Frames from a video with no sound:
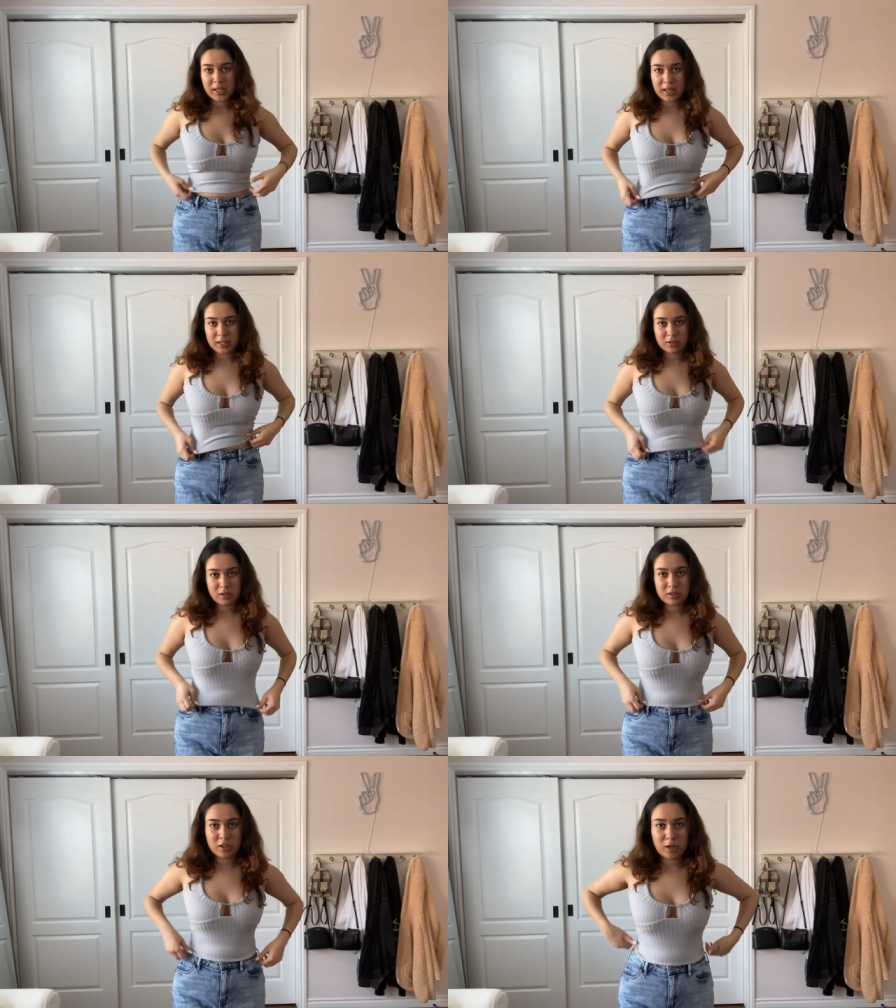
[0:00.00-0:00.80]
yeah, these are
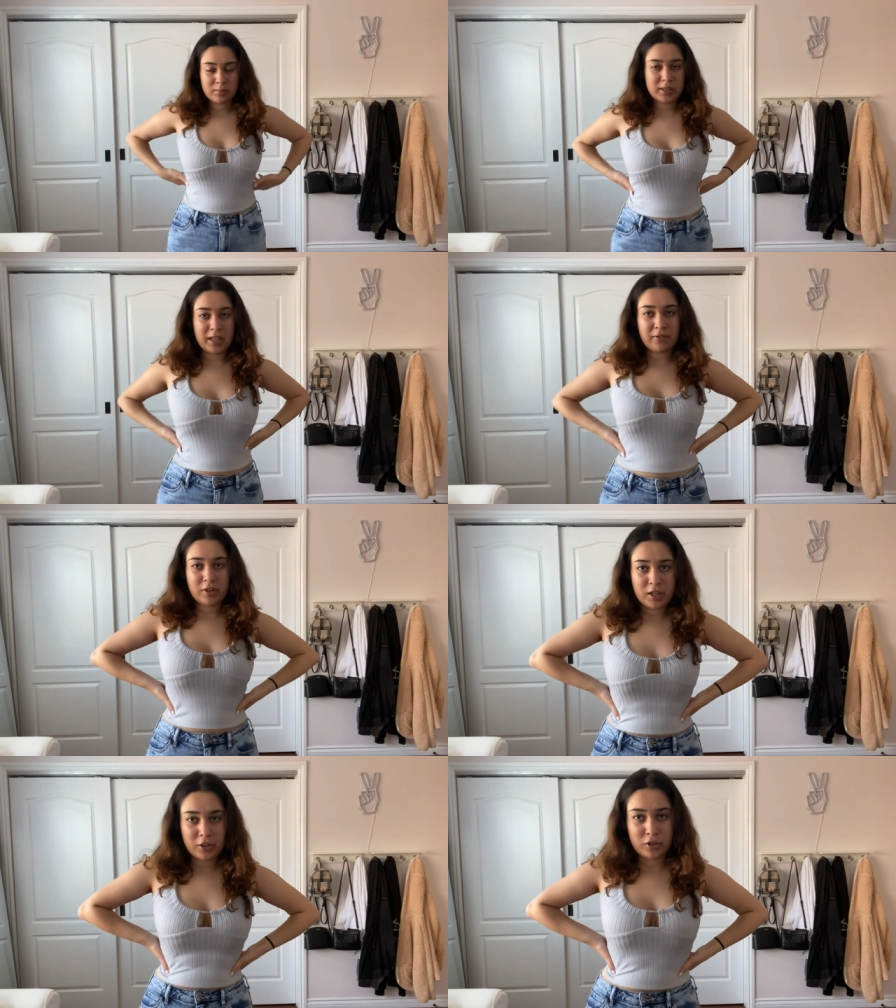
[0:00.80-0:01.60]
the Toms. Again,
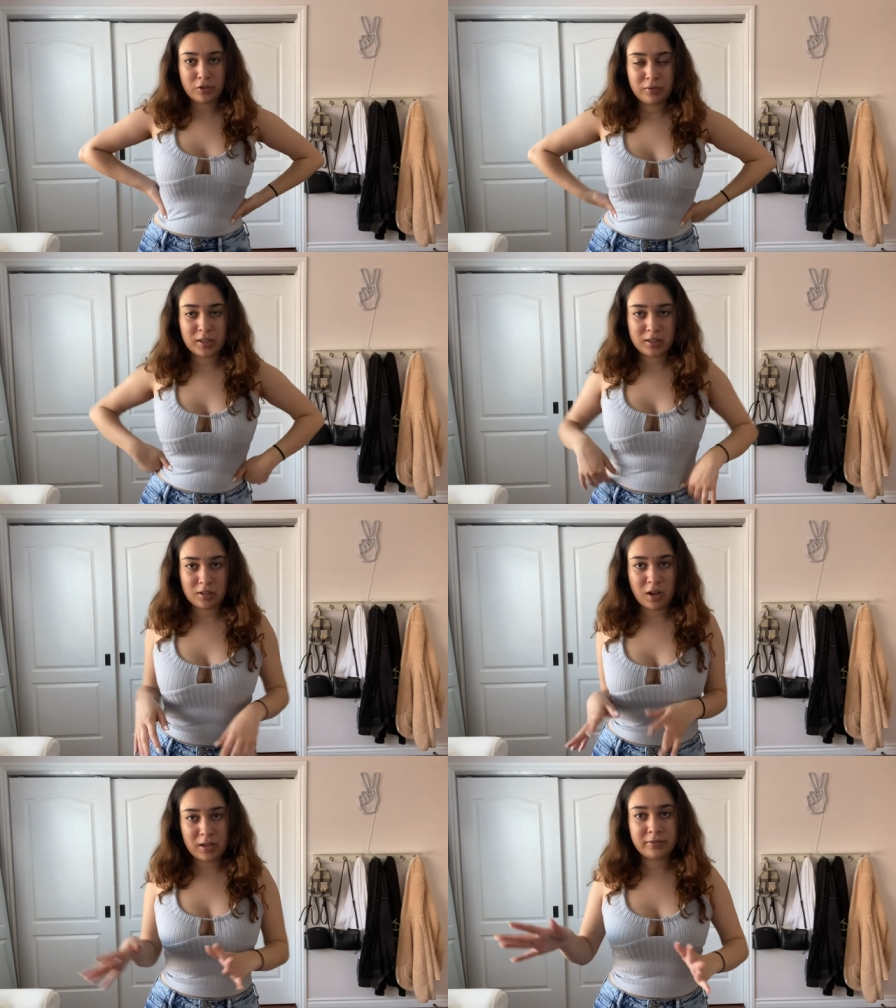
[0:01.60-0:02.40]
very cute, very
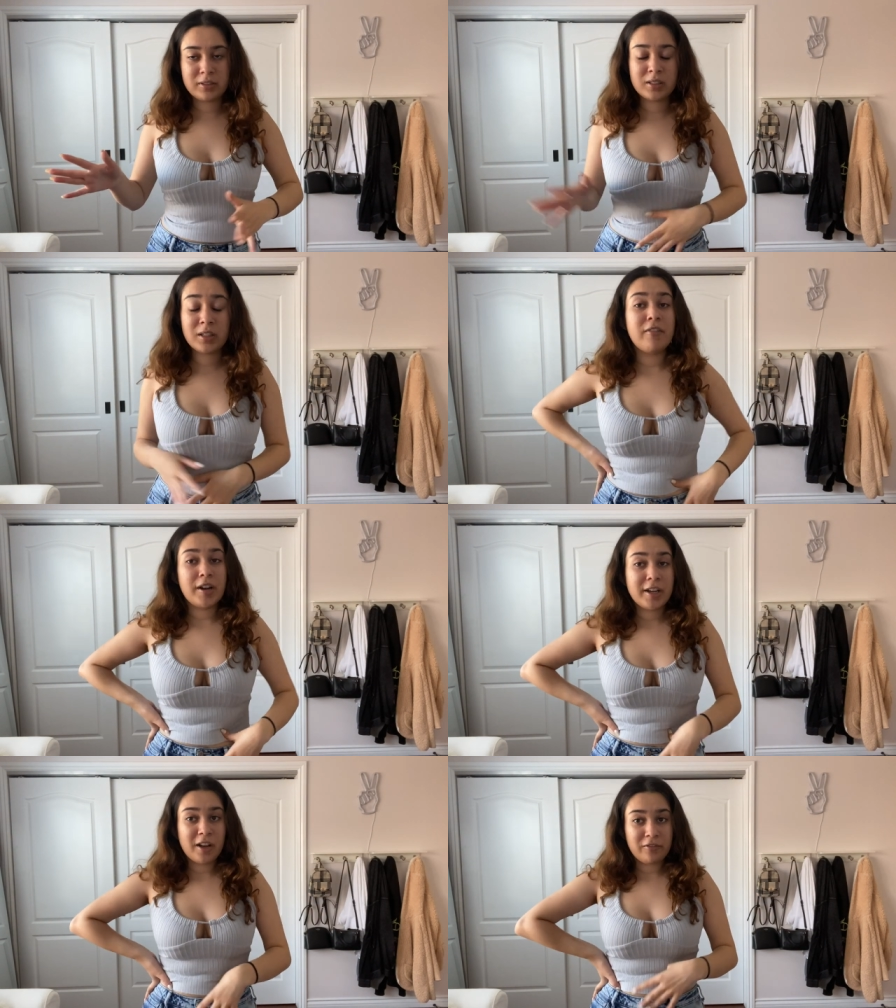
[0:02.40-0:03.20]
soft,
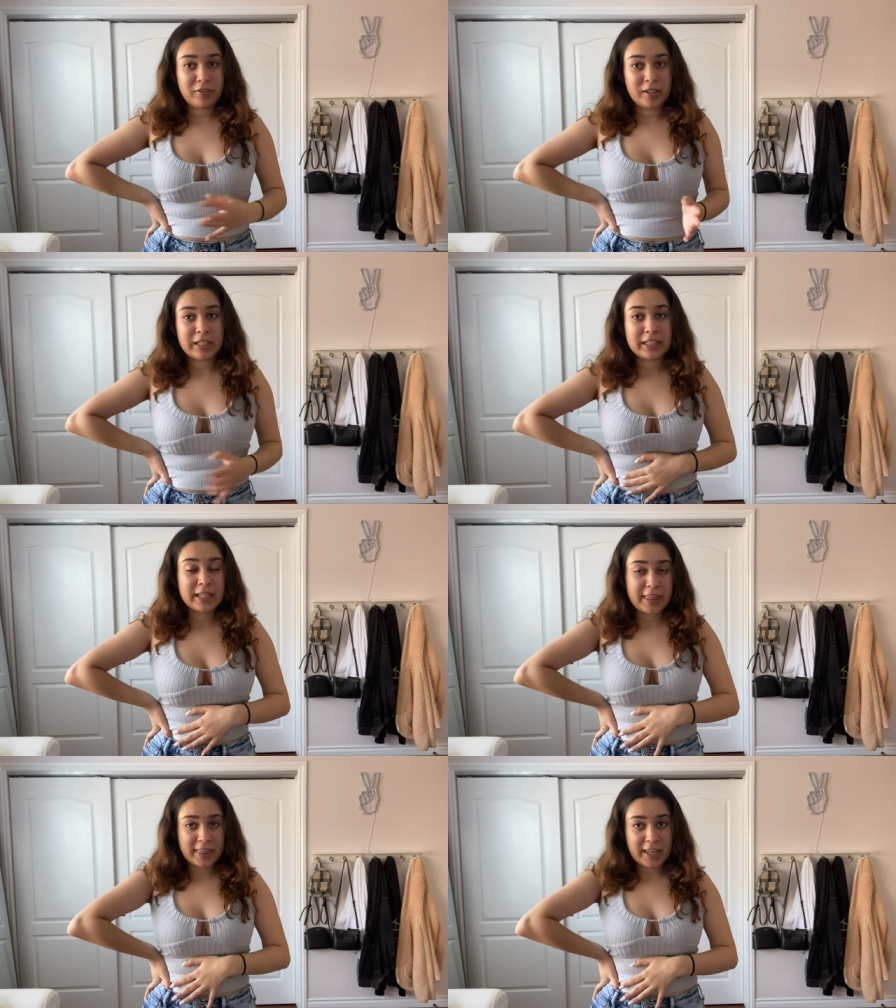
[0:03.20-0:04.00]
very comfy,
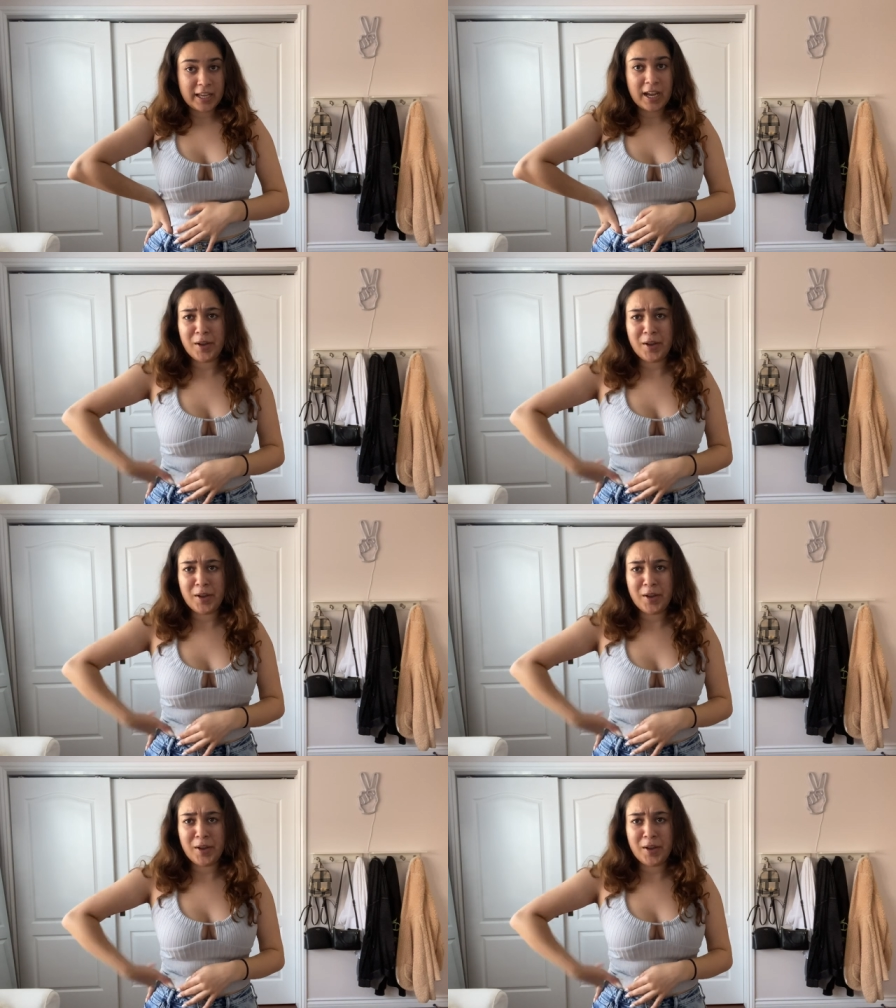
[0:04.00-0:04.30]
thick.